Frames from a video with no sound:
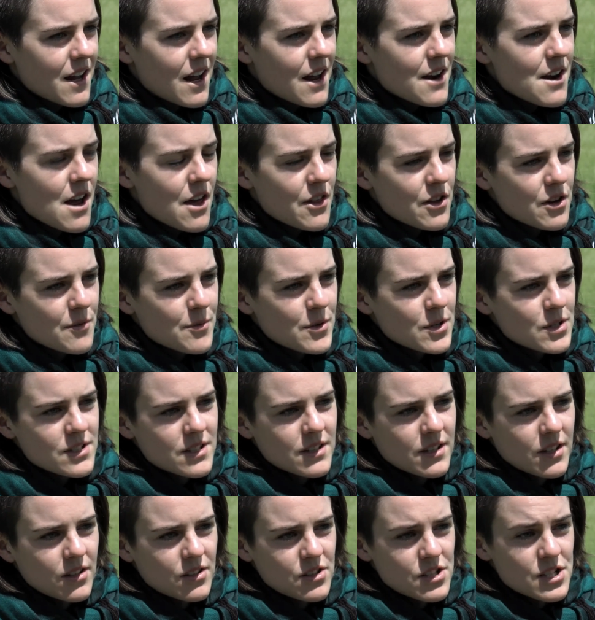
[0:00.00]
another
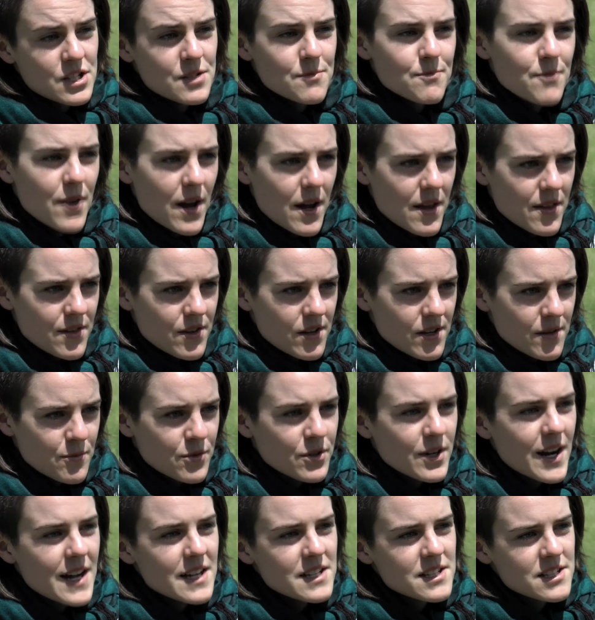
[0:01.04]
person, the
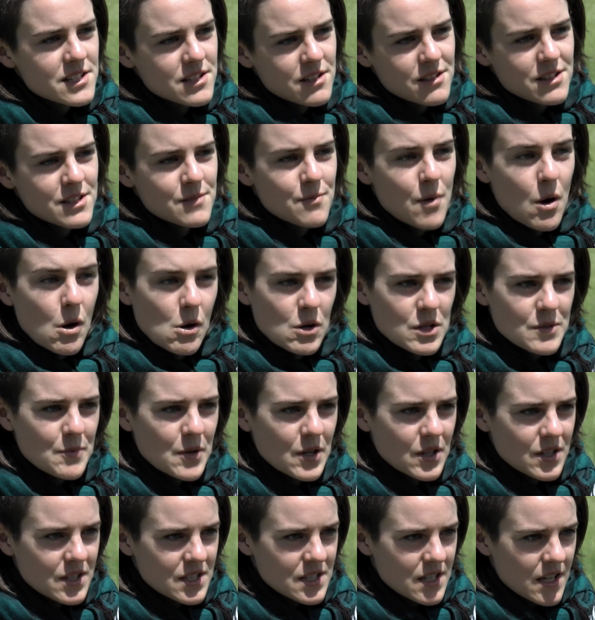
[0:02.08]
press
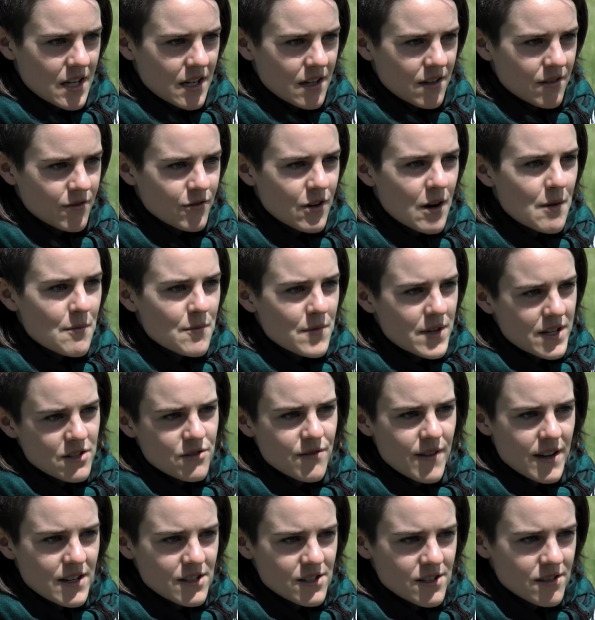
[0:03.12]
spokesperson from the
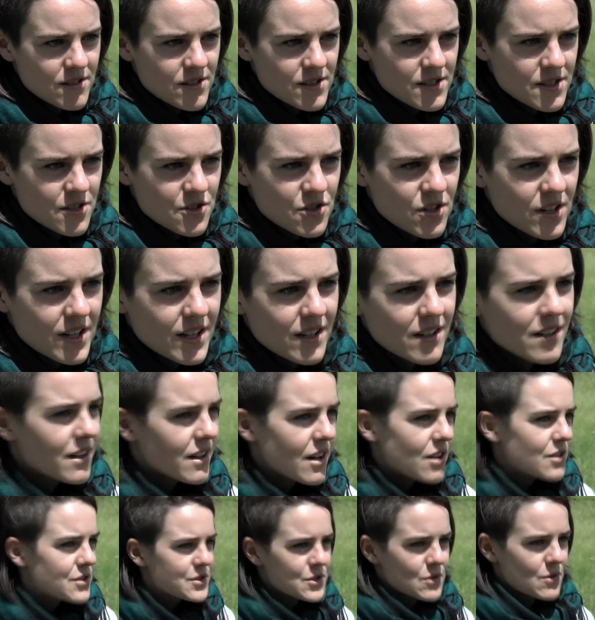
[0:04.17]
Interventionistische Linke
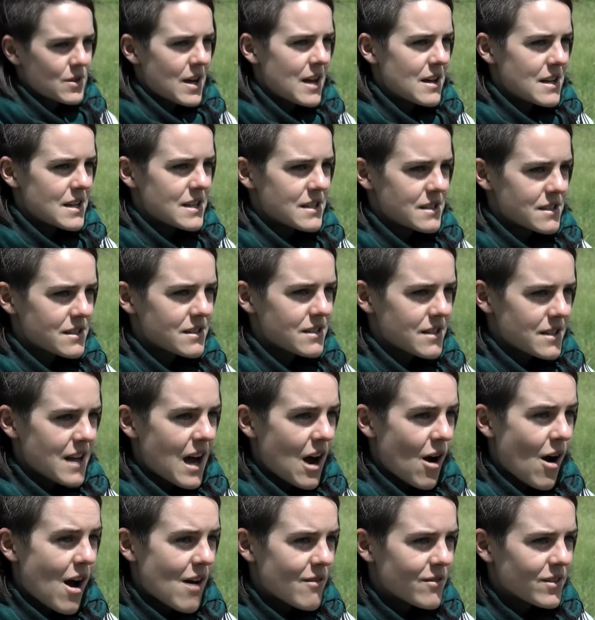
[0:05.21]
also is
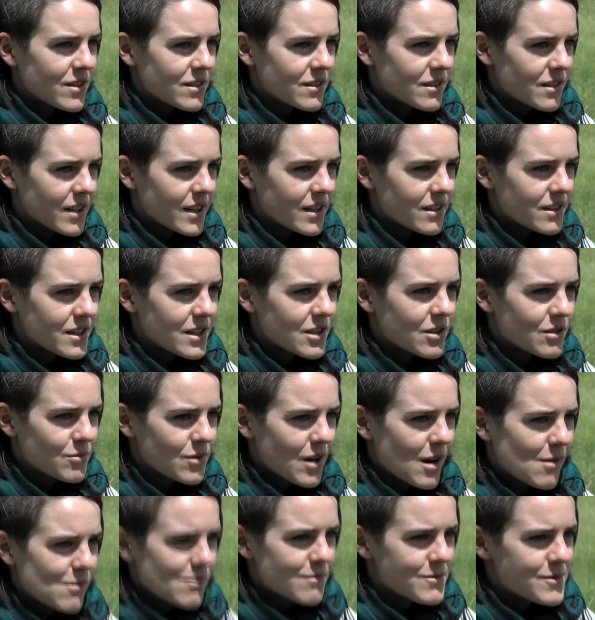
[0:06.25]
now having like legal
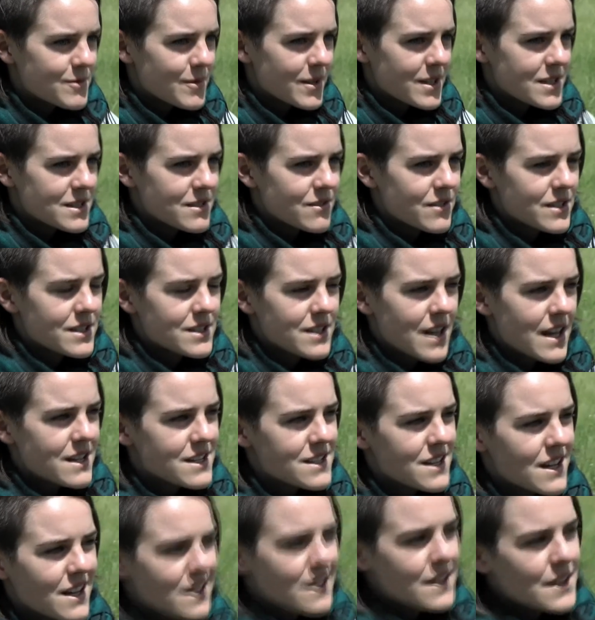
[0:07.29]
problems because of this. And